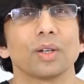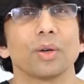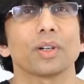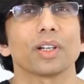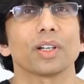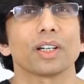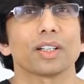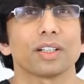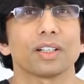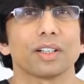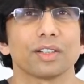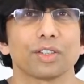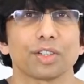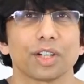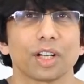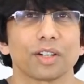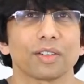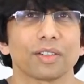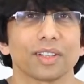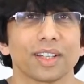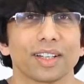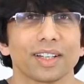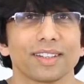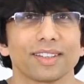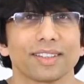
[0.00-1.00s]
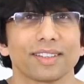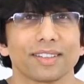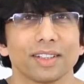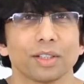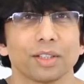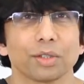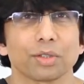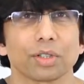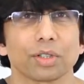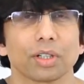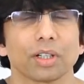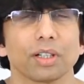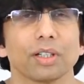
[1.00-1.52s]
going under general
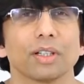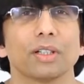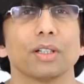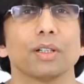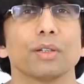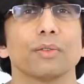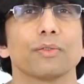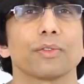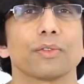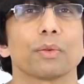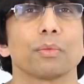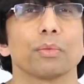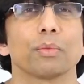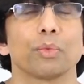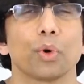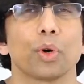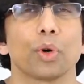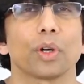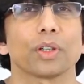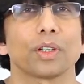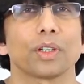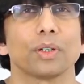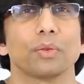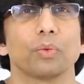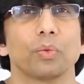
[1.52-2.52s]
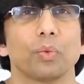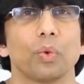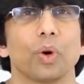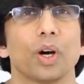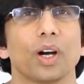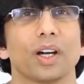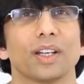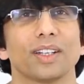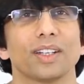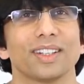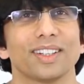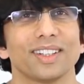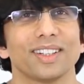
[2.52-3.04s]
anesthesia for more than
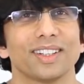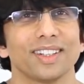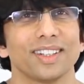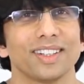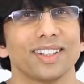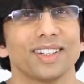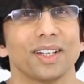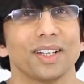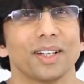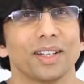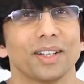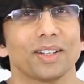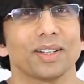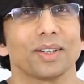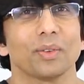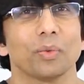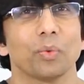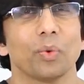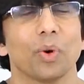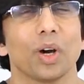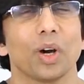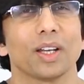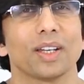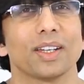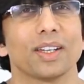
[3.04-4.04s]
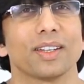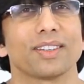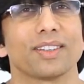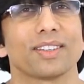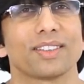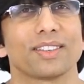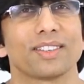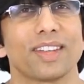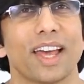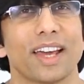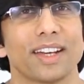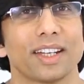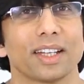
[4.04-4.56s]
one, one
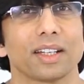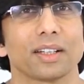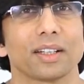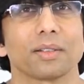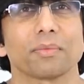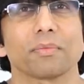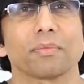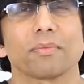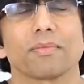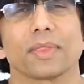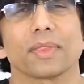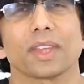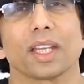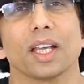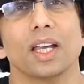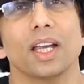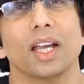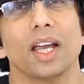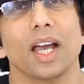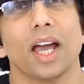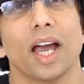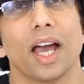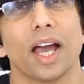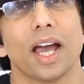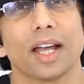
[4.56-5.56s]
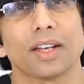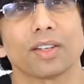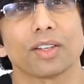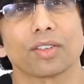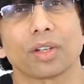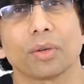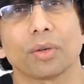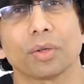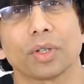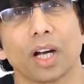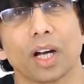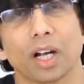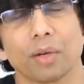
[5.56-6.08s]
setting. And
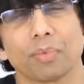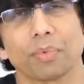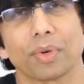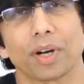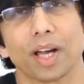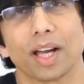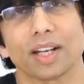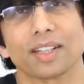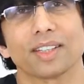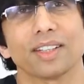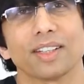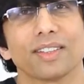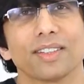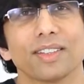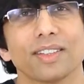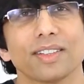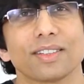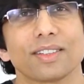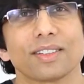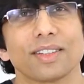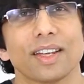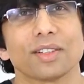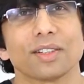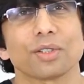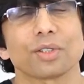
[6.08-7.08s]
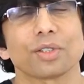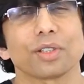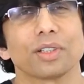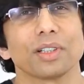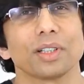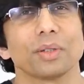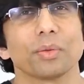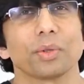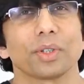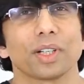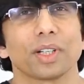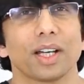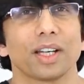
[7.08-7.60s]
so in our practice,
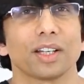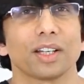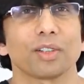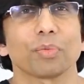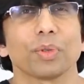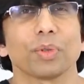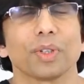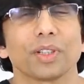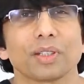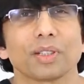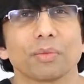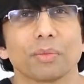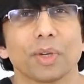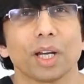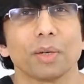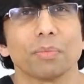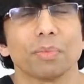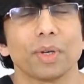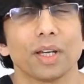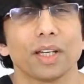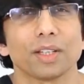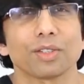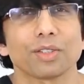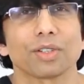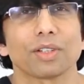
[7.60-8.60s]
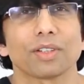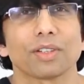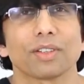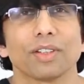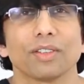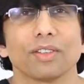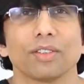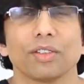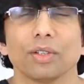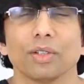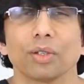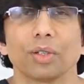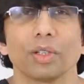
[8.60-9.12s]
essentially what I explain to my patients
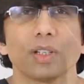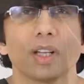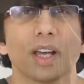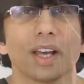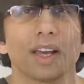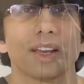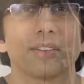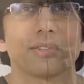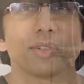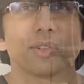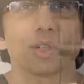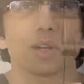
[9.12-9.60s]
is you can have